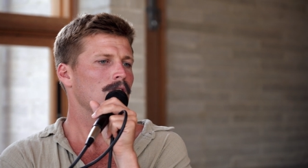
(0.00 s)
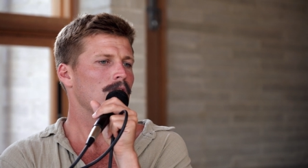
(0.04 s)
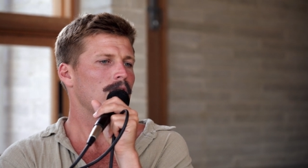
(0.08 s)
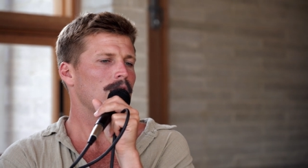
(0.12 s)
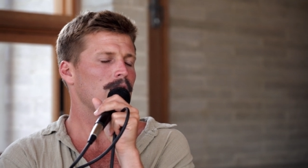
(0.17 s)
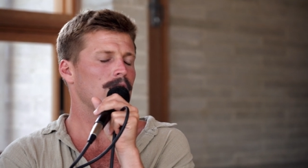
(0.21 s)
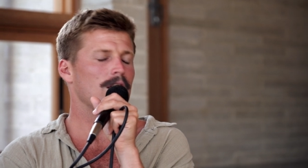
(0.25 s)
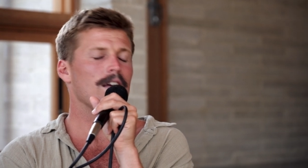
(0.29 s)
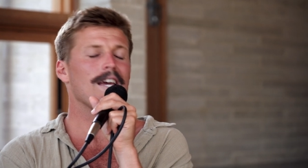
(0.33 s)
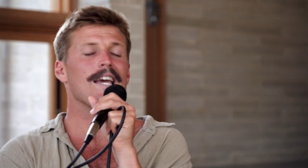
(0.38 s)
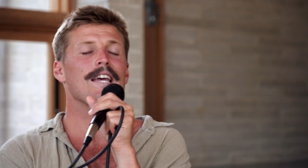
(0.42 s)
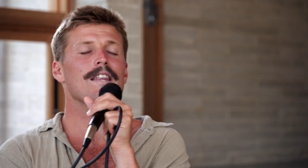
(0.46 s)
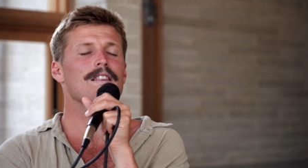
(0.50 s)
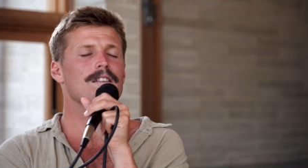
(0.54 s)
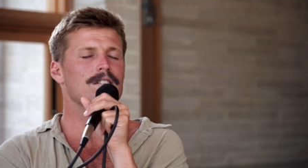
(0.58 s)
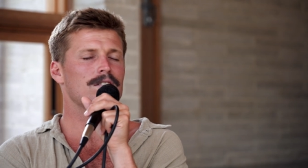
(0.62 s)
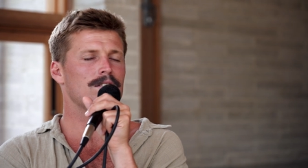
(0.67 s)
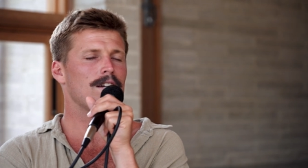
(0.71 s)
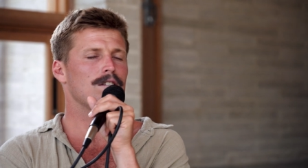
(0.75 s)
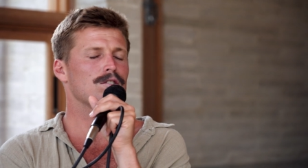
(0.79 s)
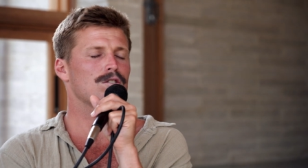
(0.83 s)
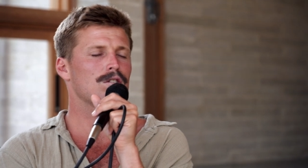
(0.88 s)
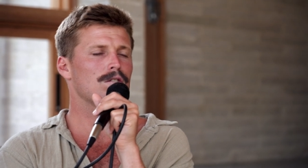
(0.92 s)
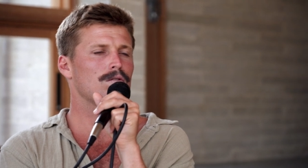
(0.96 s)
in the, in the
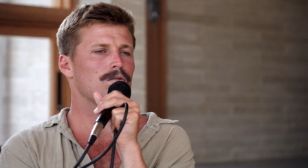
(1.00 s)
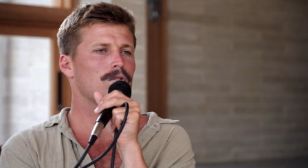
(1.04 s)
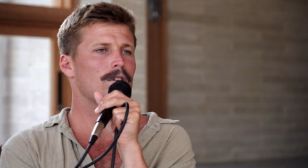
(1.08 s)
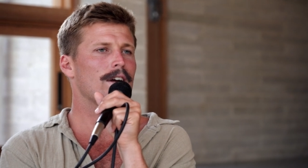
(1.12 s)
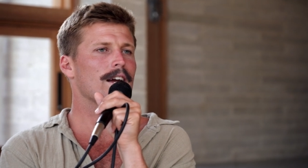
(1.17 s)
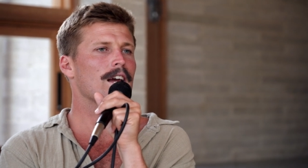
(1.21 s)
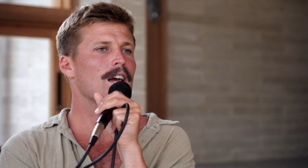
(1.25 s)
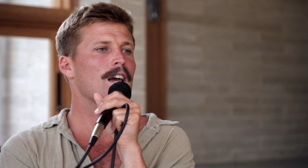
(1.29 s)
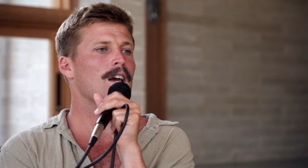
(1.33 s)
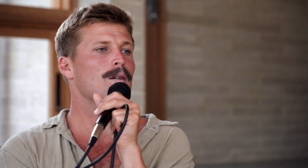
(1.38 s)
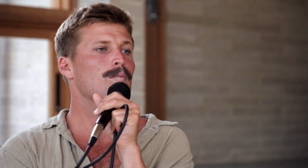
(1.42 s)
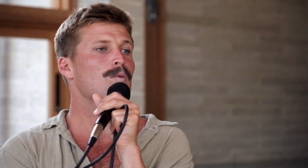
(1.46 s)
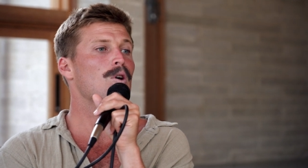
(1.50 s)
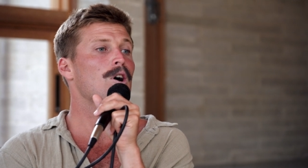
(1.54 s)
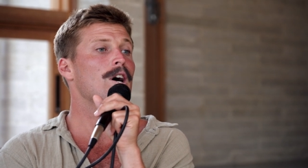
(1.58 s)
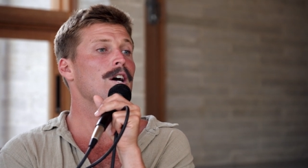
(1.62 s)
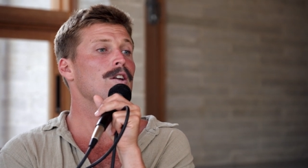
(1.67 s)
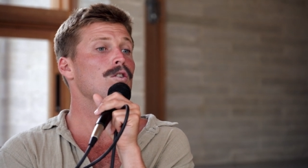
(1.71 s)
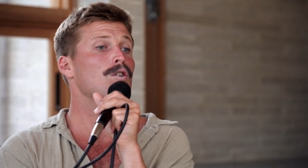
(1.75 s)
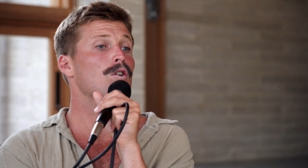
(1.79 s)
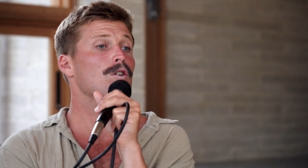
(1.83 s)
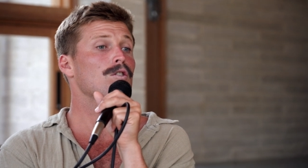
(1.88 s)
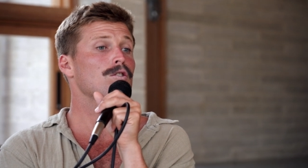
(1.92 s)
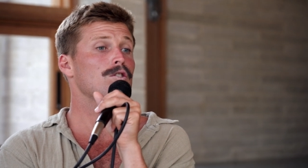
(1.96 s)
sense of like, am I
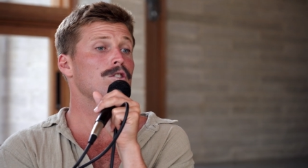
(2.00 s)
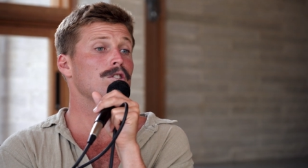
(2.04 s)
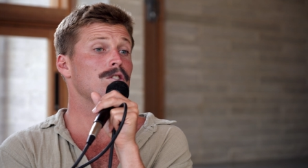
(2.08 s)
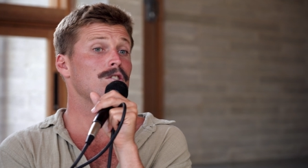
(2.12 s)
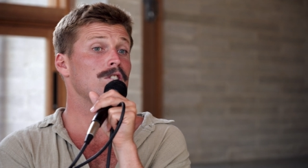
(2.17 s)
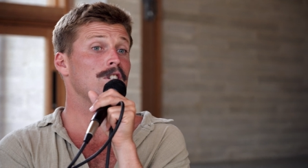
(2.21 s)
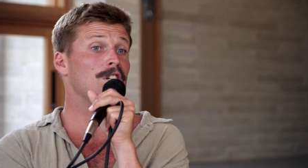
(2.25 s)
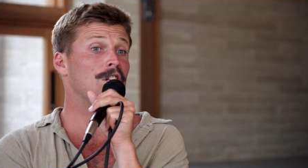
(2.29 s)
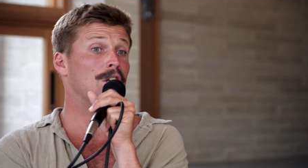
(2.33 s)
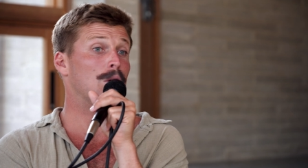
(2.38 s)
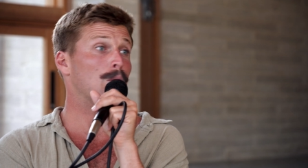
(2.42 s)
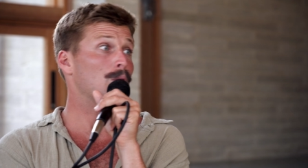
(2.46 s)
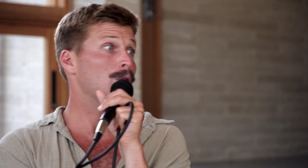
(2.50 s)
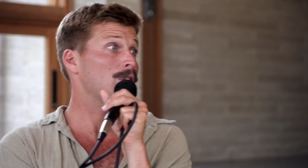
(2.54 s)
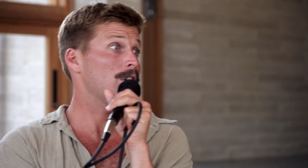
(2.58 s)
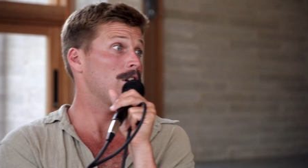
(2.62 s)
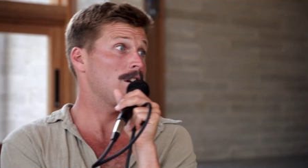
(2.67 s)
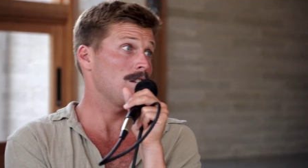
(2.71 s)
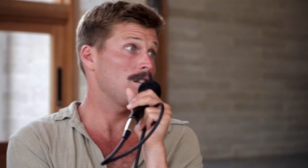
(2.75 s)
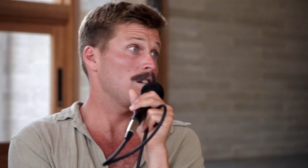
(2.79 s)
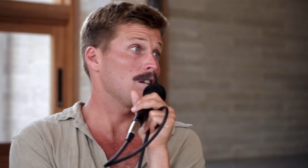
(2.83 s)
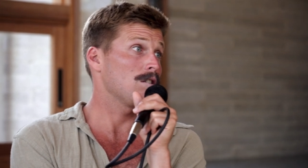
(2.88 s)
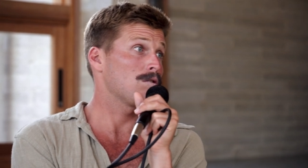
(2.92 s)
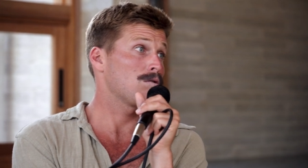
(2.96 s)
not just dealing with
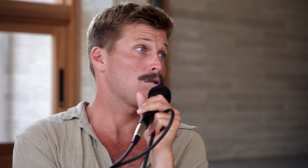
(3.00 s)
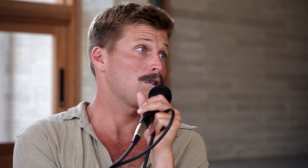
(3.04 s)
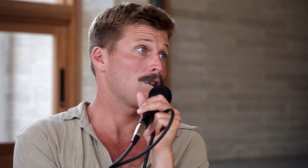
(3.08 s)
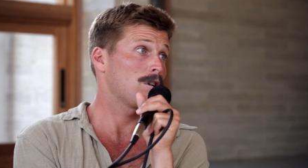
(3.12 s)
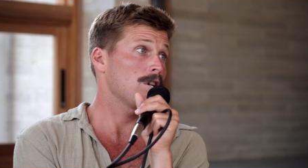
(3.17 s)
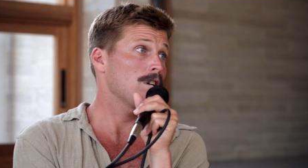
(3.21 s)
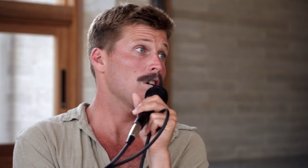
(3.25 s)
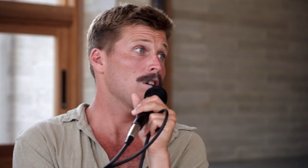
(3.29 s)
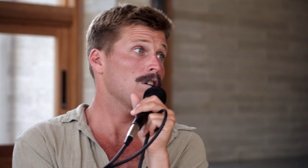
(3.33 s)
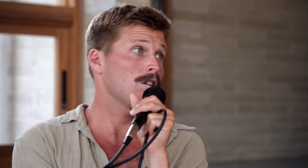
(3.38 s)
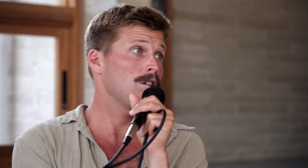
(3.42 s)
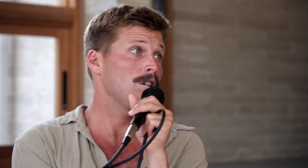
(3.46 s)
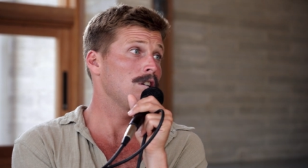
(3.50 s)
anything chronic?